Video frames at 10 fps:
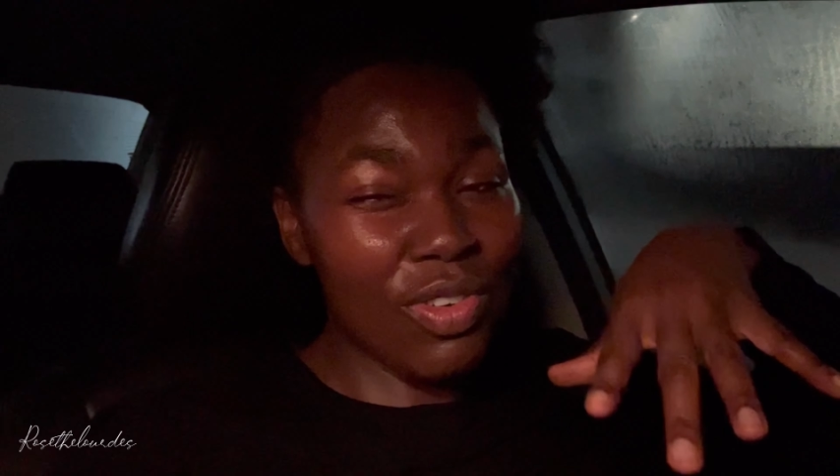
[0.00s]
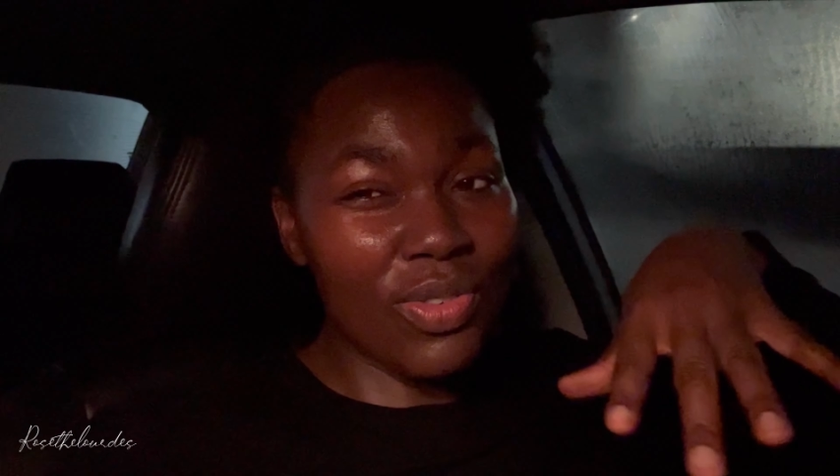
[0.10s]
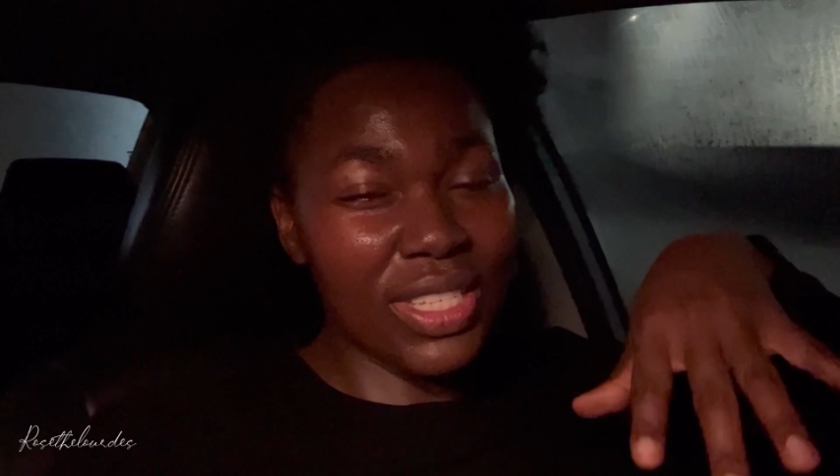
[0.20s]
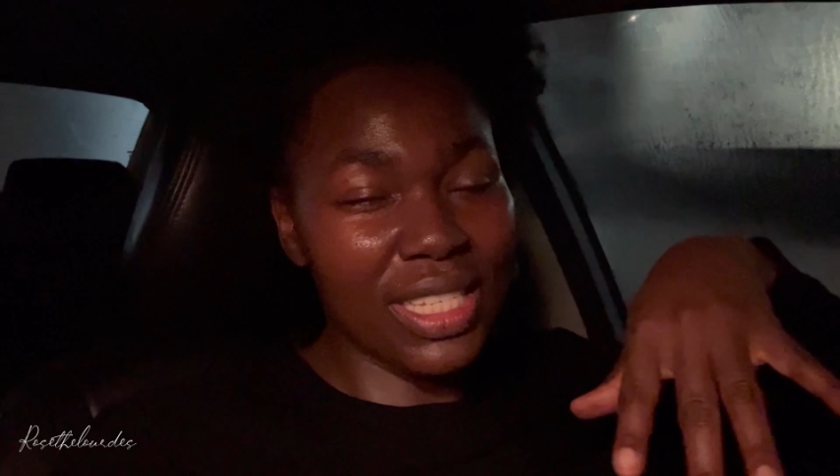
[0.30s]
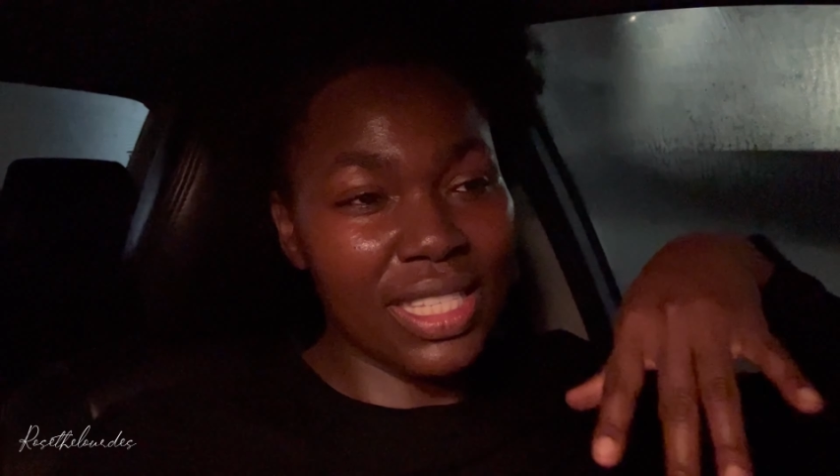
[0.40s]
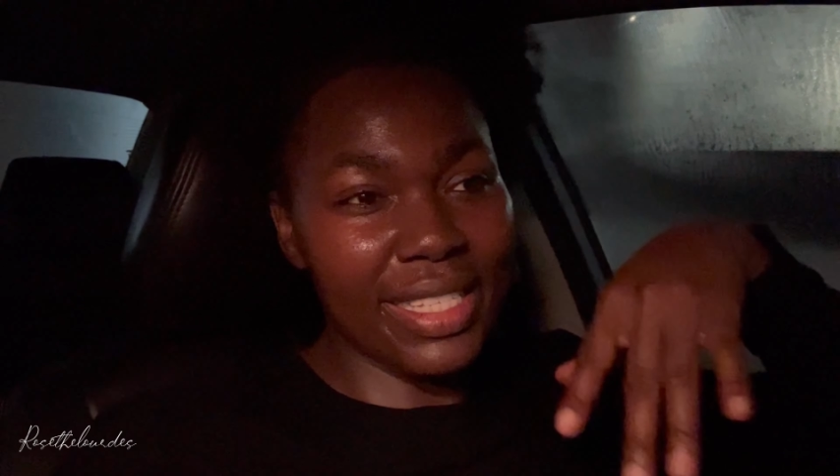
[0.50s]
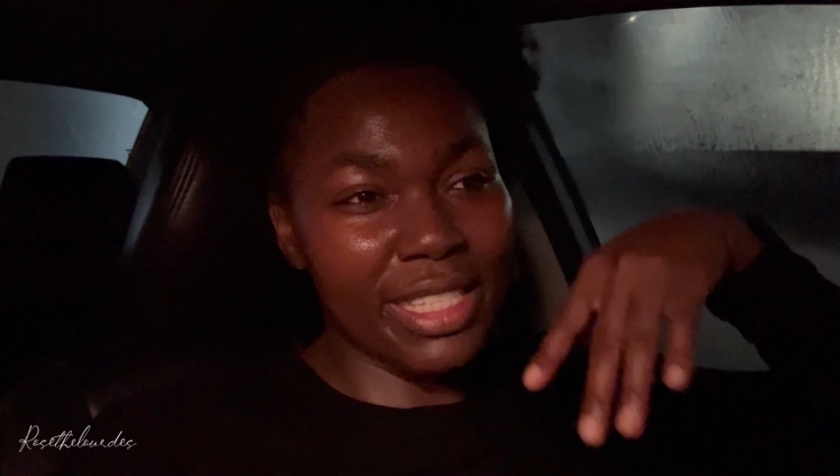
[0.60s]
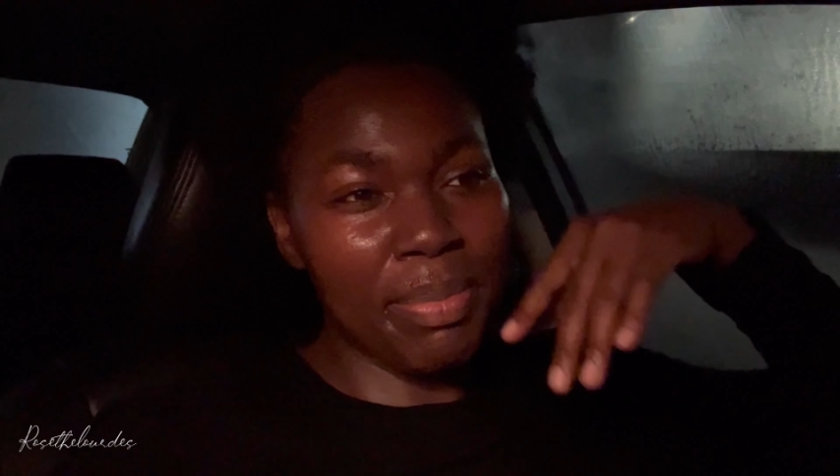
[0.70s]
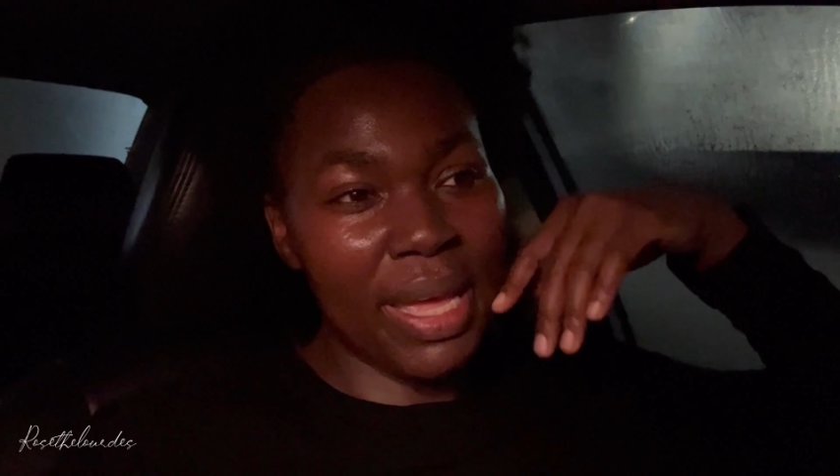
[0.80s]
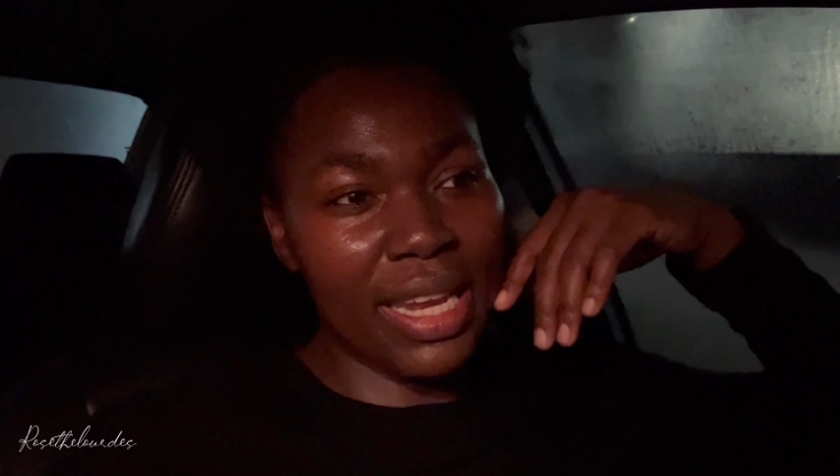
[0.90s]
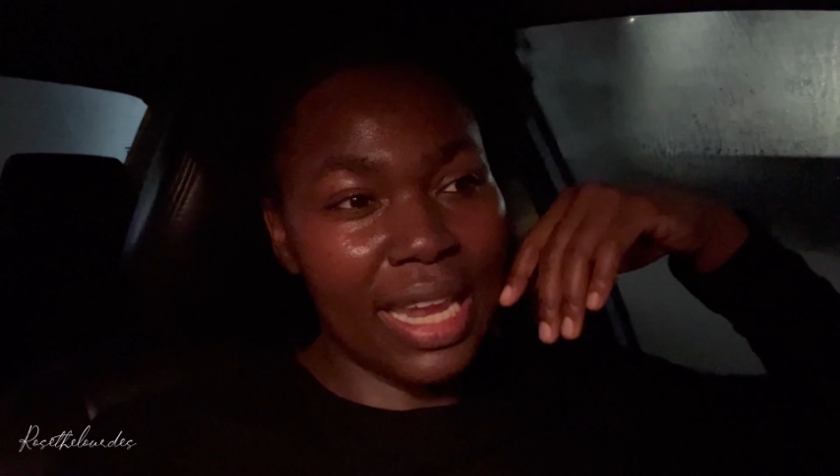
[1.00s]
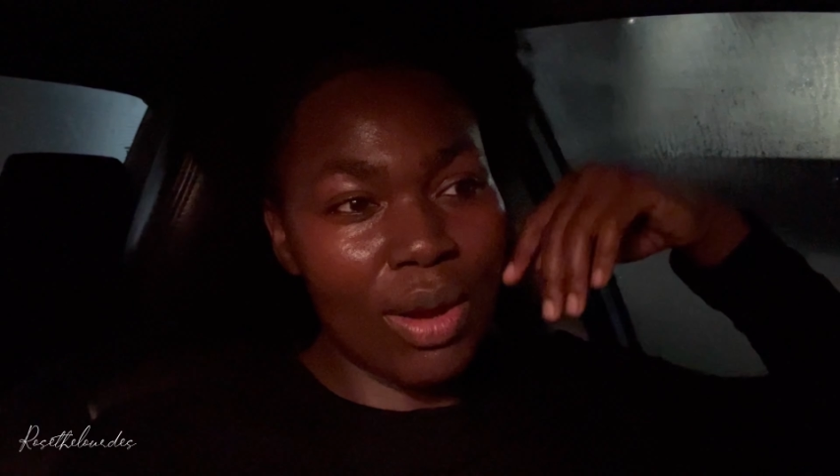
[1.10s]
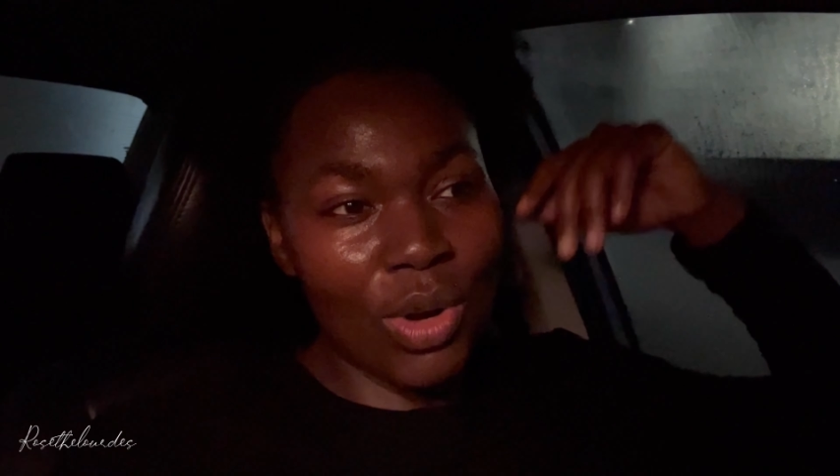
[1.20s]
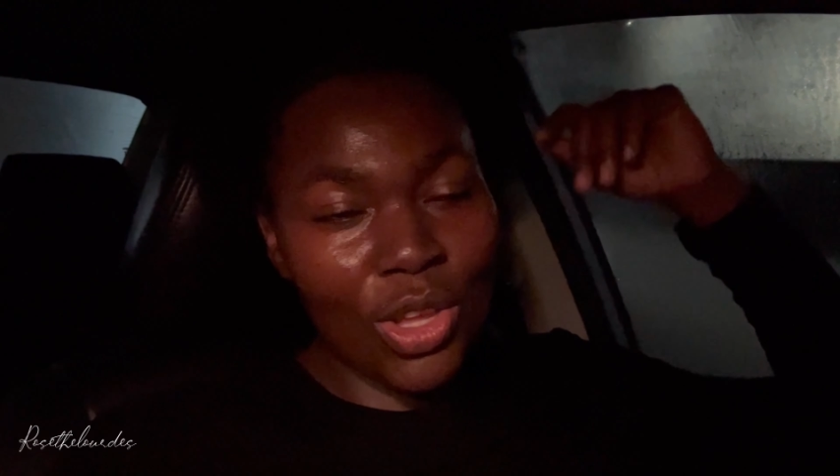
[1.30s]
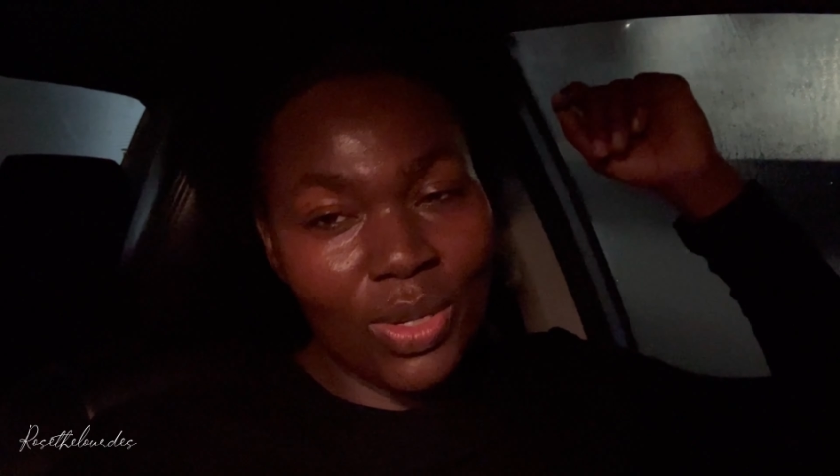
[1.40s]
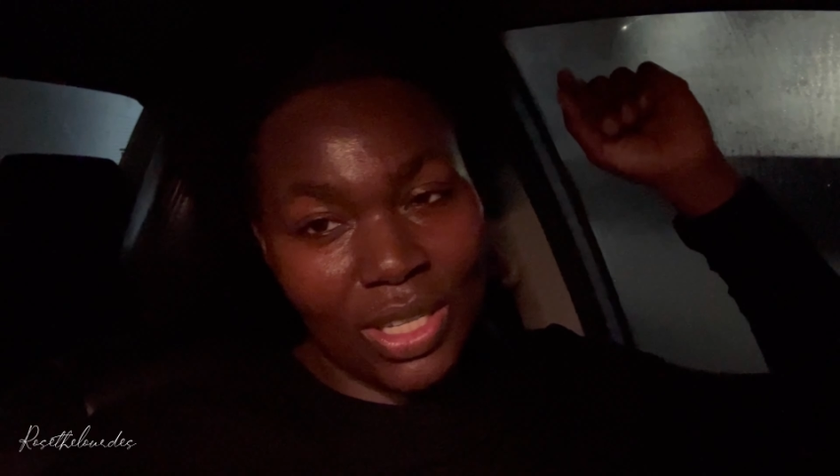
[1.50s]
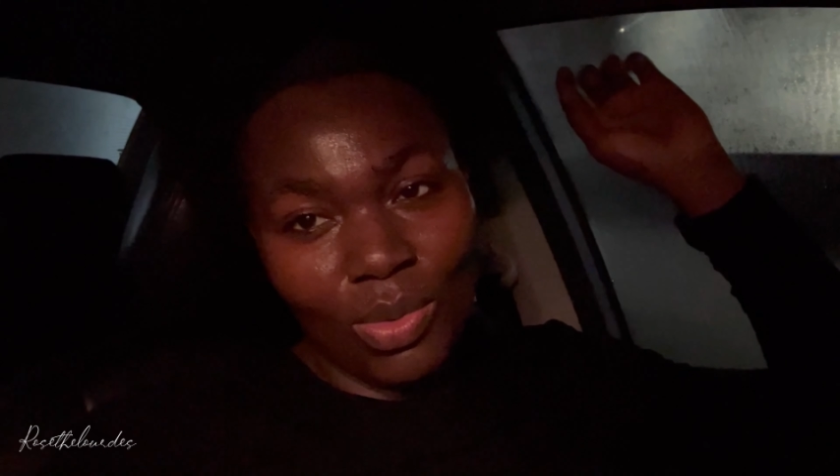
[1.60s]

resistance band that we're using.